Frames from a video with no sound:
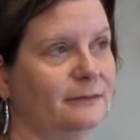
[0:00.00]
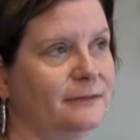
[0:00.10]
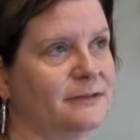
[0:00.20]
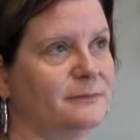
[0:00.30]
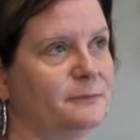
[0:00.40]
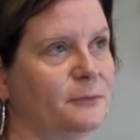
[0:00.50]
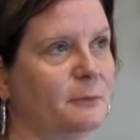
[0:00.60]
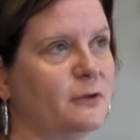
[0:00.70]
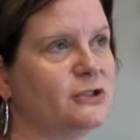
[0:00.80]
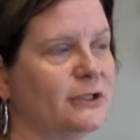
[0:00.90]
this
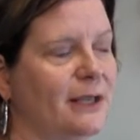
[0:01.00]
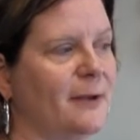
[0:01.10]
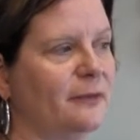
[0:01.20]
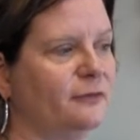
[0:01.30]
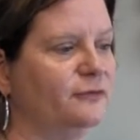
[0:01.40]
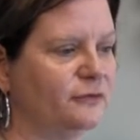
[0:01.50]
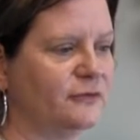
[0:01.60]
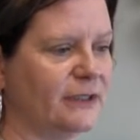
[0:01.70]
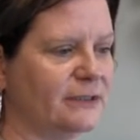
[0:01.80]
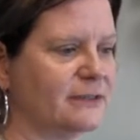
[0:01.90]
promotion came out in the
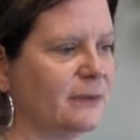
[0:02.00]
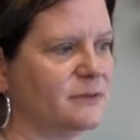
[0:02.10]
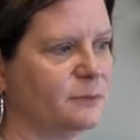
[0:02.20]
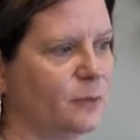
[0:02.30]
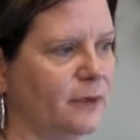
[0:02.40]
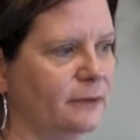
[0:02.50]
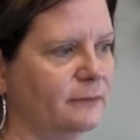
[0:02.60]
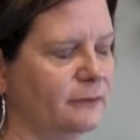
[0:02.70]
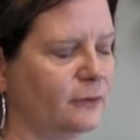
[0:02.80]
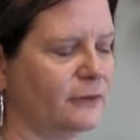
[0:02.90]
50s and I was born
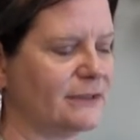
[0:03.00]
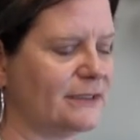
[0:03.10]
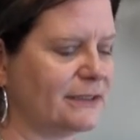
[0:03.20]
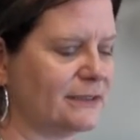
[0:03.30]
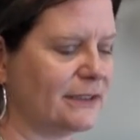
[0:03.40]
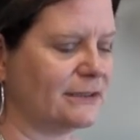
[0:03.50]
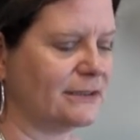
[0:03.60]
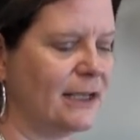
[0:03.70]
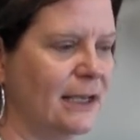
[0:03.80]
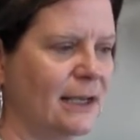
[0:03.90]
in the early 60s.